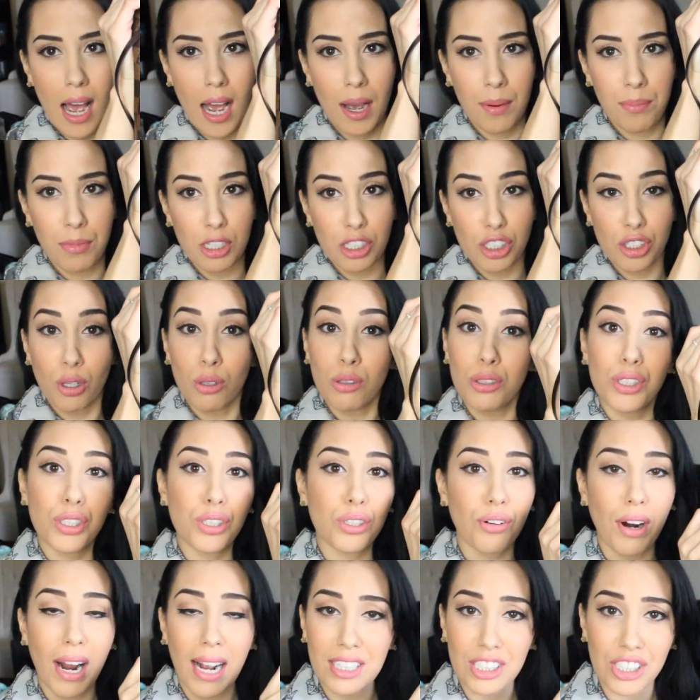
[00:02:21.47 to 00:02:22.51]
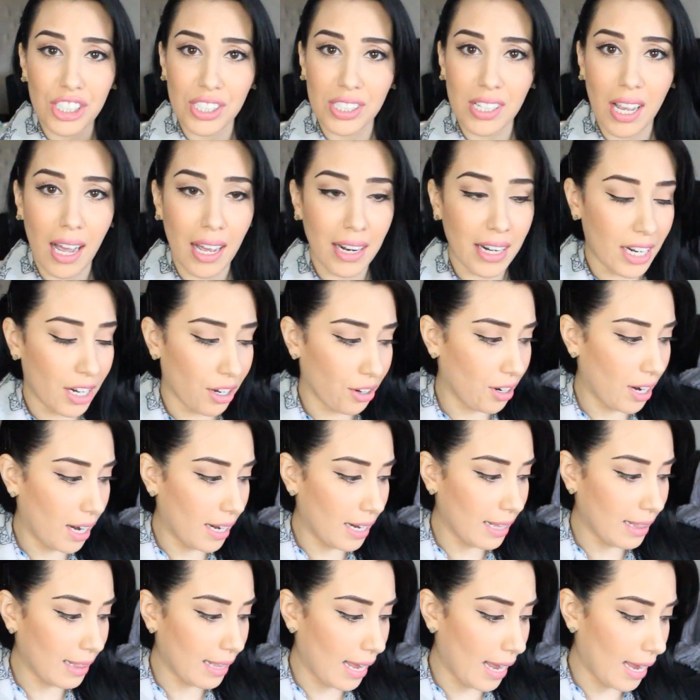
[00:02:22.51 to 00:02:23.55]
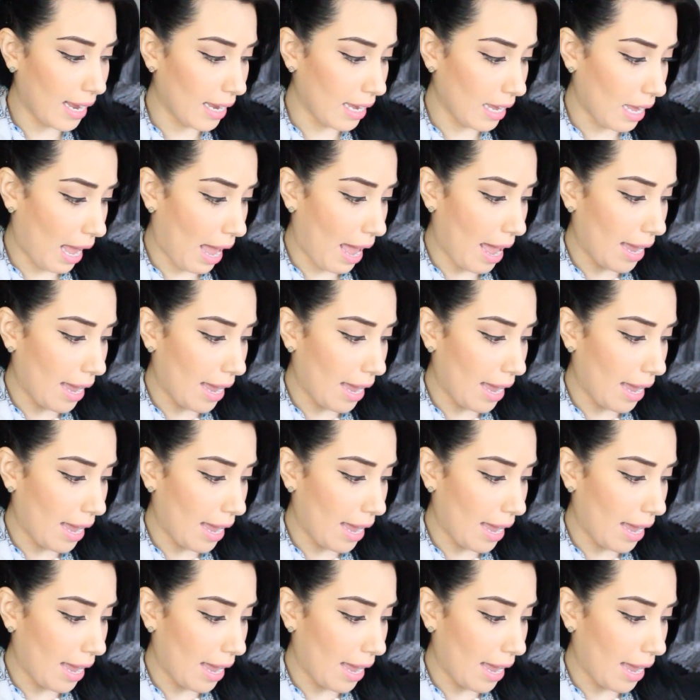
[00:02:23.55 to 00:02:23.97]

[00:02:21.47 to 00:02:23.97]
Um, there's no scratches on it or anything,